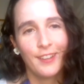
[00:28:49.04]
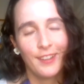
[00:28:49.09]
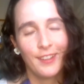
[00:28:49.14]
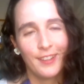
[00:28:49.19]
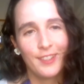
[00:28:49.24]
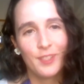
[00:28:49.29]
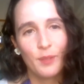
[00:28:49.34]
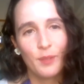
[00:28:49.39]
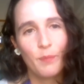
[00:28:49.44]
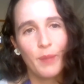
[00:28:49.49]

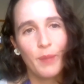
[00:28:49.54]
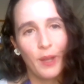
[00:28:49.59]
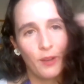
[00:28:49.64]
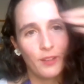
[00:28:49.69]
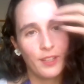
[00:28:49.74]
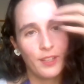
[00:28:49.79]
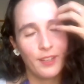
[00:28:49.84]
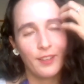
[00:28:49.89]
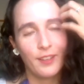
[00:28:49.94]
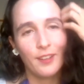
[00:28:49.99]
it's about
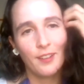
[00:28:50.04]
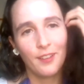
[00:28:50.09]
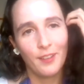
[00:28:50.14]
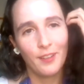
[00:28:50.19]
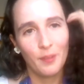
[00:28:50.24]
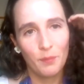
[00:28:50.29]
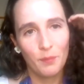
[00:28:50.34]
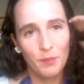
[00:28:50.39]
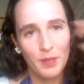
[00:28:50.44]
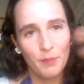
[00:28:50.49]
like
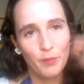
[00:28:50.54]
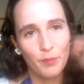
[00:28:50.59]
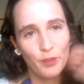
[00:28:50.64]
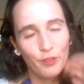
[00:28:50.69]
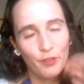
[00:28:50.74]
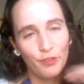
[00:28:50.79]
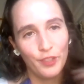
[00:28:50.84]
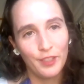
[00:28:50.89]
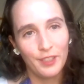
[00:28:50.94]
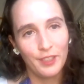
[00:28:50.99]
people
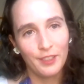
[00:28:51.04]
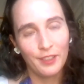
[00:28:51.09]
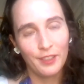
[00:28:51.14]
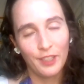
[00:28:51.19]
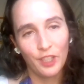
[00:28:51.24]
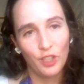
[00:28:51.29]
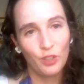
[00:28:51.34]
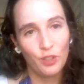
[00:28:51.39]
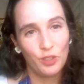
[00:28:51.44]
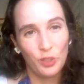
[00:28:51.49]
feeling like
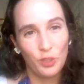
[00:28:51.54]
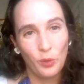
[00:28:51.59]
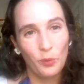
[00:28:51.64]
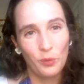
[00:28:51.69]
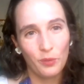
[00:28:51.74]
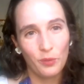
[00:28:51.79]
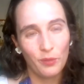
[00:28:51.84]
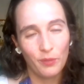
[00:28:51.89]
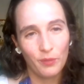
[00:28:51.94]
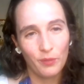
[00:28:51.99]

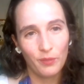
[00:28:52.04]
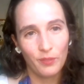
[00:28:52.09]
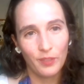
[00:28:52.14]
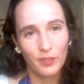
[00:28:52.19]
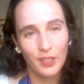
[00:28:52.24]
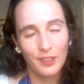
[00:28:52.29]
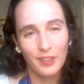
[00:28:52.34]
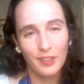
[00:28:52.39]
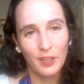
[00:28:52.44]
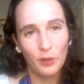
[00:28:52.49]

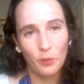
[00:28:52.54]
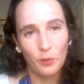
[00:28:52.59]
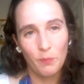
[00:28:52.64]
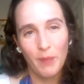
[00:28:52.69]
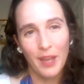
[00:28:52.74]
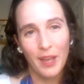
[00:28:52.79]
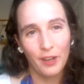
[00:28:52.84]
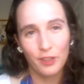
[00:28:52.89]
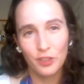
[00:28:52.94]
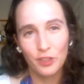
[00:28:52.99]
they don't
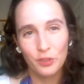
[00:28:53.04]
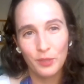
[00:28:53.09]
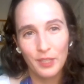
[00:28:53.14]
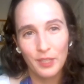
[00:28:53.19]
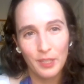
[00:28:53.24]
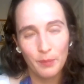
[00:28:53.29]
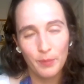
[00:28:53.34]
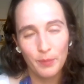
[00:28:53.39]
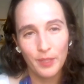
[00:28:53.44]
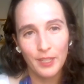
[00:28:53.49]
matter to
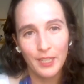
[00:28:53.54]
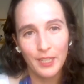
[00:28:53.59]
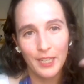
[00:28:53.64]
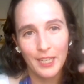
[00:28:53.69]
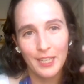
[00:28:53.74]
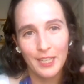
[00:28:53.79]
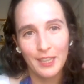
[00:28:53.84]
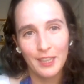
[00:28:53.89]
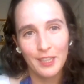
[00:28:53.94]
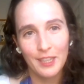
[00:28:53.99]
anybody,
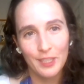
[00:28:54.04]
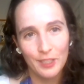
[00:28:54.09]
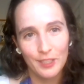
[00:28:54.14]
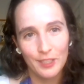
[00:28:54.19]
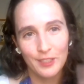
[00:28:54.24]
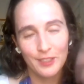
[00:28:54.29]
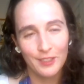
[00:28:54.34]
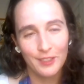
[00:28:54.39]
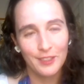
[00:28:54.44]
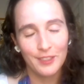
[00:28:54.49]
and
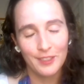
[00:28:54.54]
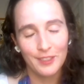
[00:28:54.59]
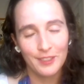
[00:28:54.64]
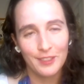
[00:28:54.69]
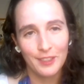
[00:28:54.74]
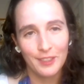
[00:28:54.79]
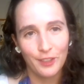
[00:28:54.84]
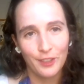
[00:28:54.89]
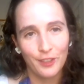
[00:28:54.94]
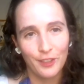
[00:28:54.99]
the
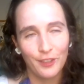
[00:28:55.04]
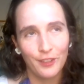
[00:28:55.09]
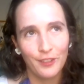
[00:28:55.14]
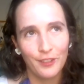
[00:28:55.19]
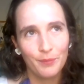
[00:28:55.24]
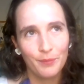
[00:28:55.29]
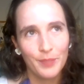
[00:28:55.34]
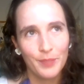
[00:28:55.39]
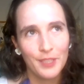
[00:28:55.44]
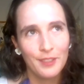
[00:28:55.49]

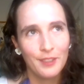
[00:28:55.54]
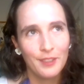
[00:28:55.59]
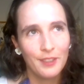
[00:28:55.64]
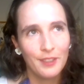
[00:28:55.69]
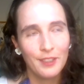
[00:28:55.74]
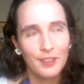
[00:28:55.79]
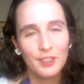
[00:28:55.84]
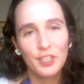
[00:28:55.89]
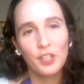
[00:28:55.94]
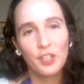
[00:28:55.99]
singer
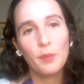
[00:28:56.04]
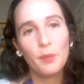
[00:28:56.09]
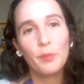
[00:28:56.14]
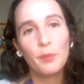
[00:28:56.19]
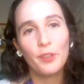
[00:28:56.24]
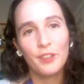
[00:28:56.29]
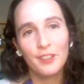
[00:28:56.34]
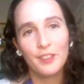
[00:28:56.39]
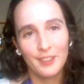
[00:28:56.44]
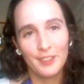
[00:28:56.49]
Sarah
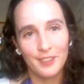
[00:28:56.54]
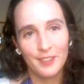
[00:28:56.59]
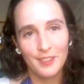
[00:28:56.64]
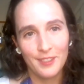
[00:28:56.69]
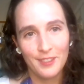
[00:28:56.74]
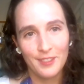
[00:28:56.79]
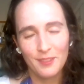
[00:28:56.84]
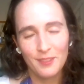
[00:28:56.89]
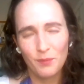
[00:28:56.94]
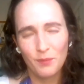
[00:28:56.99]
Bareilles,
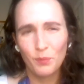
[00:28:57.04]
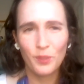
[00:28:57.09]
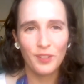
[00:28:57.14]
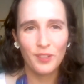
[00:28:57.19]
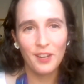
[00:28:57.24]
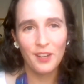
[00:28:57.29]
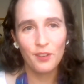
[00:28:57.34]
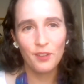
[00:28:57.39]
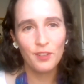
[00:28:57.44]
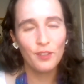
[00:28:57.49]

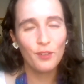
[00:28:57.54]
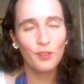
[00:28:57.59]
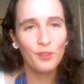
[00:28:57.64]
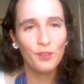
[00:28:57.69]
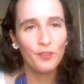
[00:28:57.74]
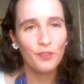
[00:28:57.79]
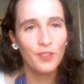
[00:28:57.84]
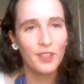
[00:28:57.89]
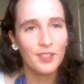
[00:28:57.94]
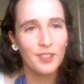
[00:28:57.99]
I don't know if
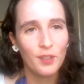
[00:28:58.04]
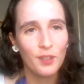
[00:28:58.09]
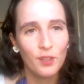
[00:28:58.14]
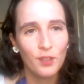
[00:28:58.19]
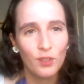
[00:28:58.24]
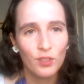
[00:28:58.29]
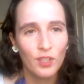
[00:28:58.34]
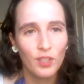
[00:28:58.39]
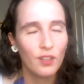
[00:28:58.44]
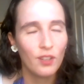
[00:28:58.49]
that's how you
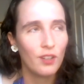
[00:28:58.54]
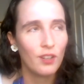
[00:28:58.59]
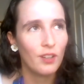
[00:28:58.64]
say her.